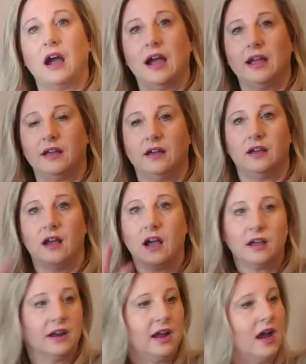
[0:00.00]
I
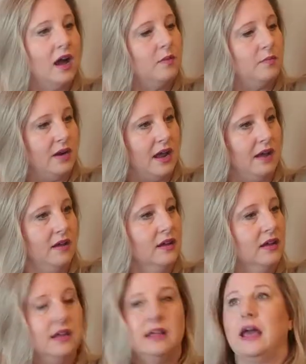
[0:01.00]
hung it up and I
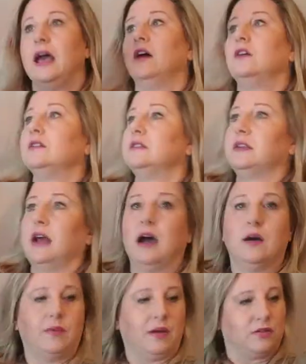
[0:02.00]
held it
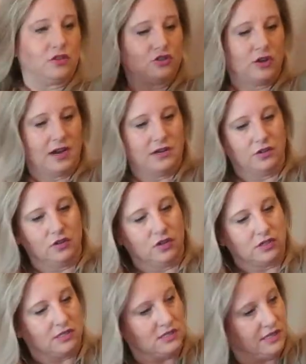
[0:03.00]
up. I was trying to
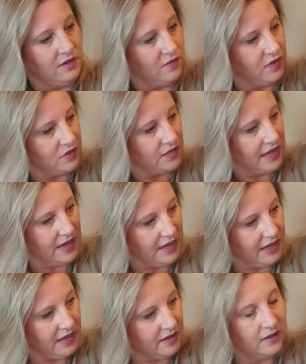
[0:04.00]
look to see if there's
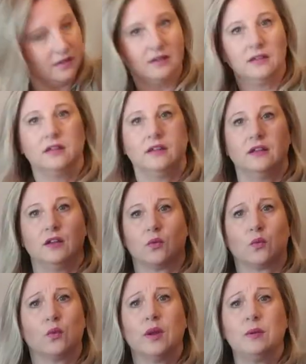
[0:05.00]
any
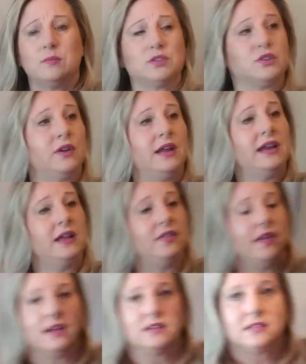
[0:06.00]
rips or anything.